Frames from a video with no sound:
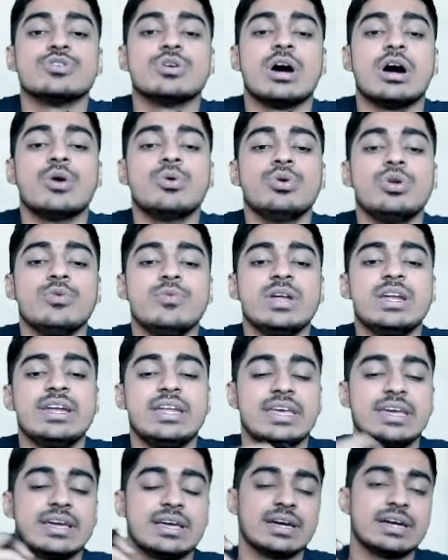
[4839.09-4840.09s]
How do we
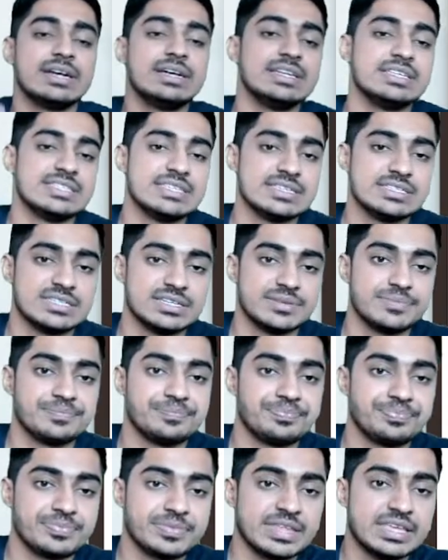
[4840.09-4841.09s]
take a decision?
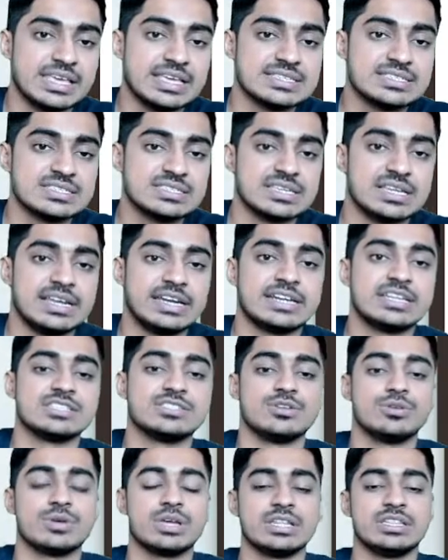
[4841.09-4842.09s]
Let us
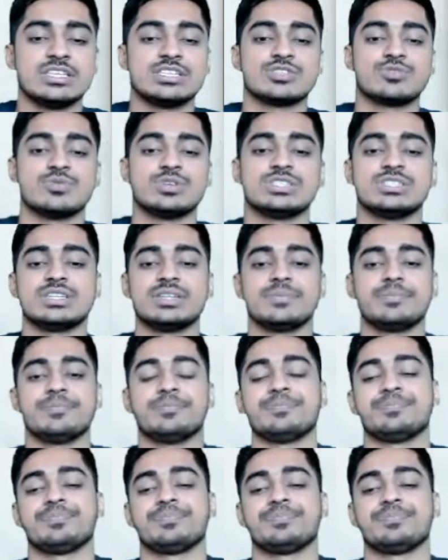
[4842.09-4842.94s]
look at this question.